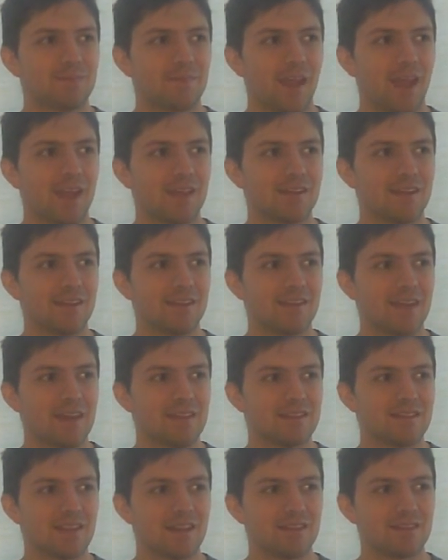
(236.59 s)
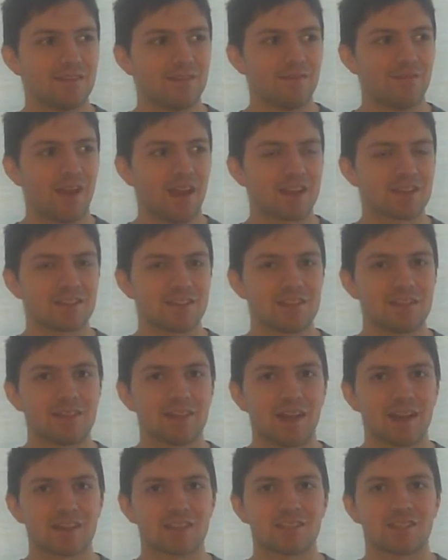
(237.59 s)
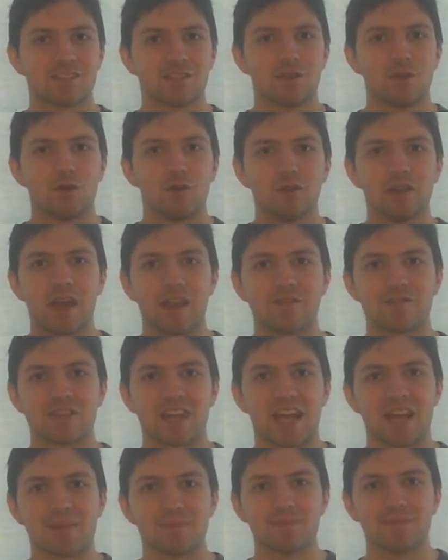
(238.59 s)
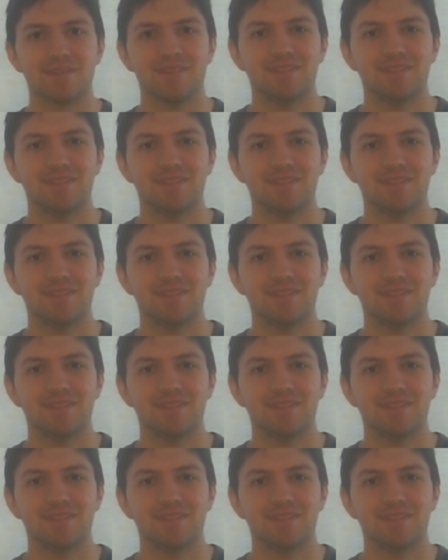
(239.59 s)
And the vaccine lasts the whole lifetime.